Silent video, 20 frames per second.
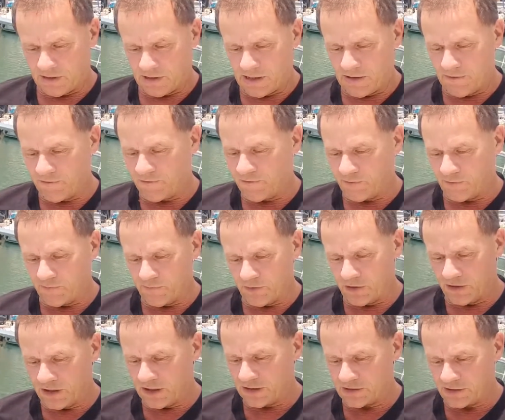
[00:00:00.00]
Have
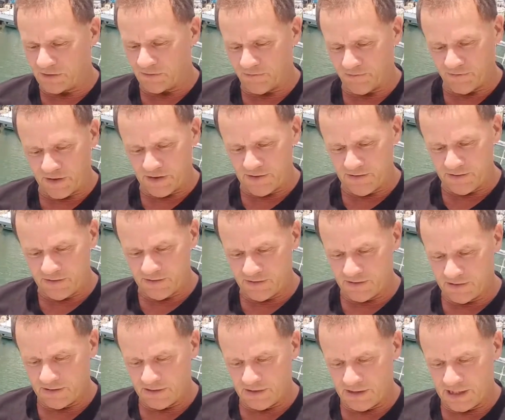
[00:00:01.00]
lots of fun
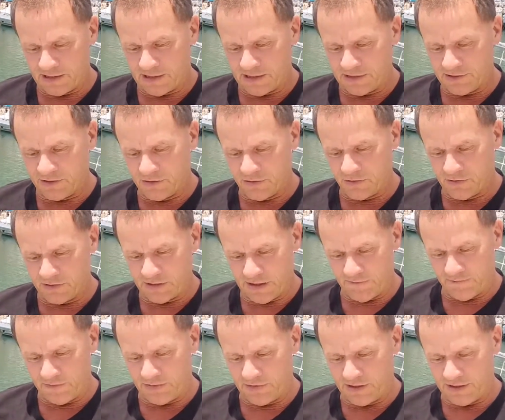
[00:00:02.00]
and enjoy
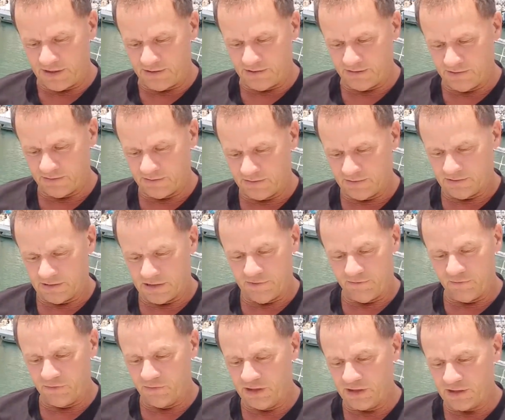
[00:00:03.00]
every day.
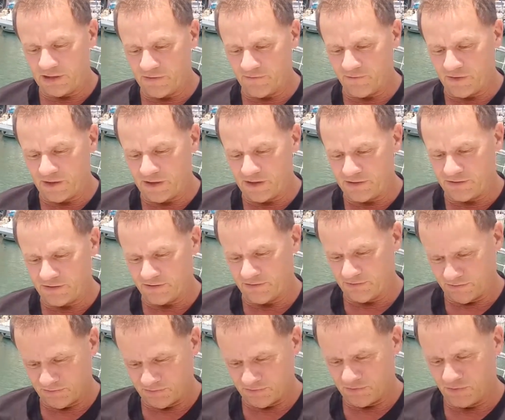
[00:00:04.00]
If you need advice,
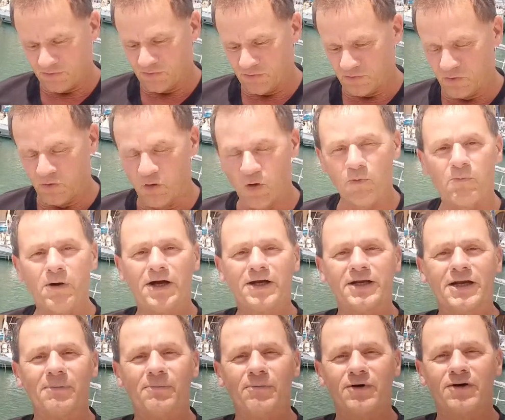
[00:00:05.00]
call my
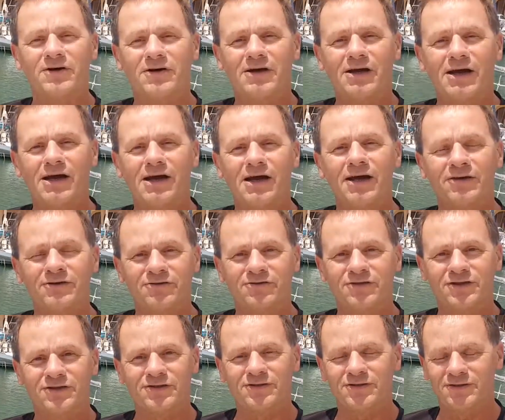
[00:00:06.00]
number,
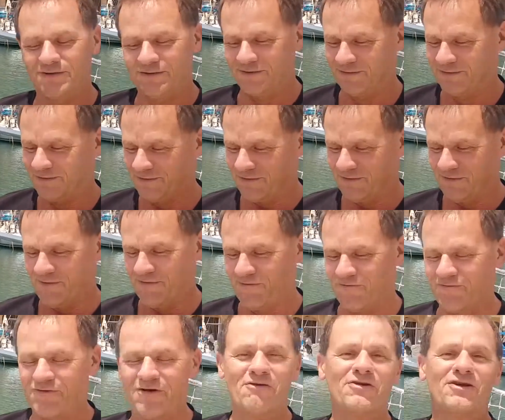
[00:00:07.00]
Andries.
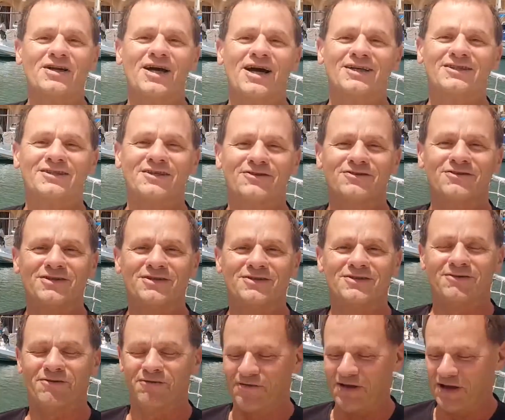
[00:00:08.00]
Very nice,
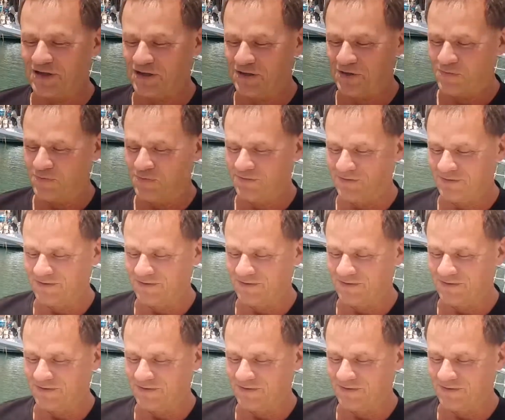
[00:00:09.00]
Andries. Thank you.